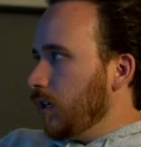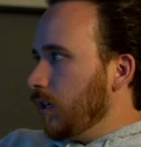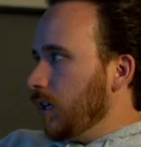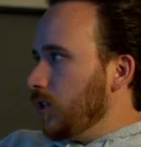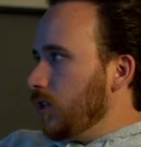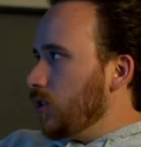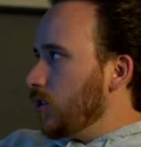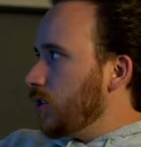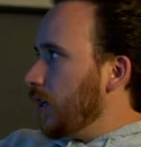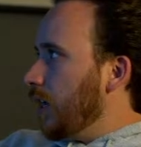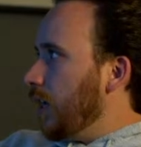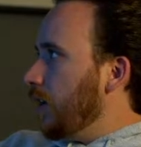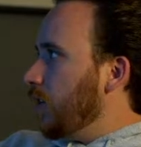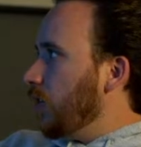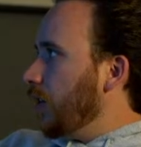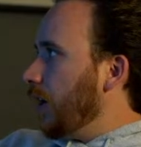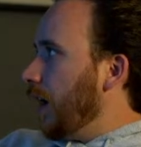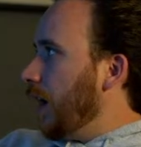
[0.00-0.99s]
It's just in
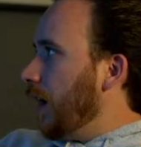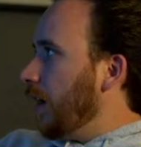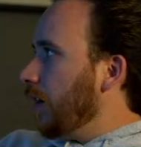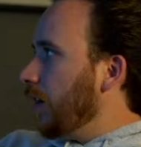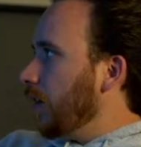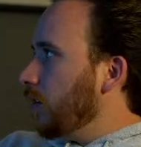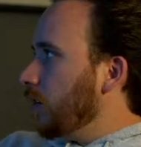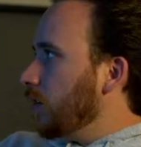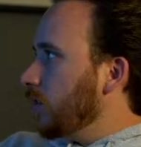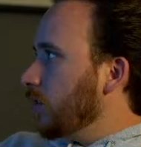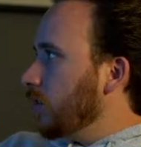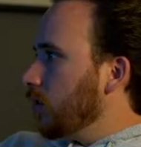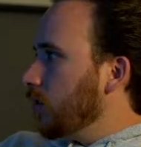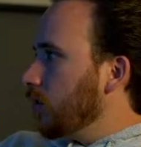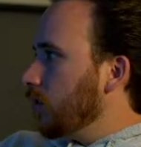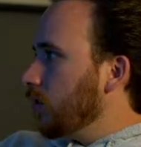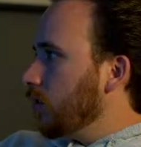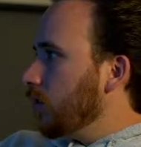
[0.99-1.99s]
her hair.
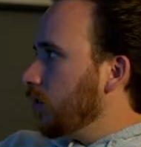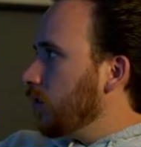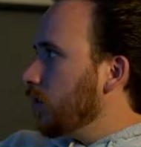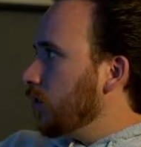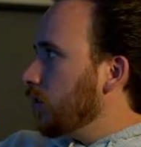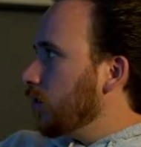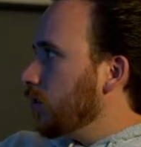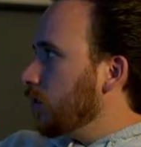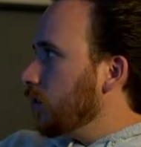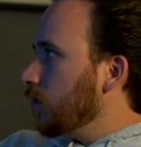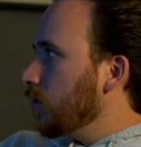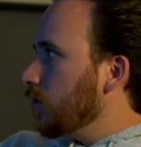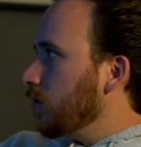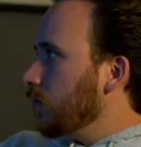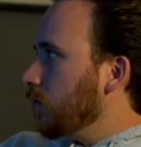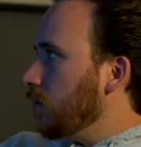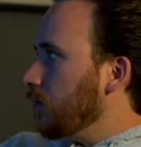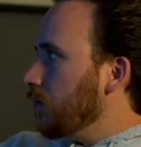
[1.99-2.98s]

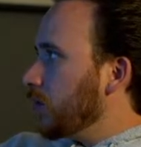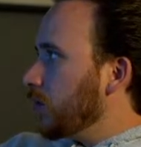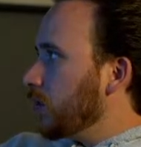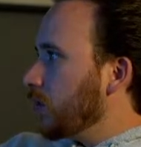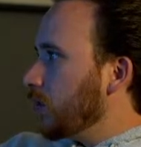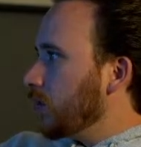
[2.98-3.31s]
Whoops.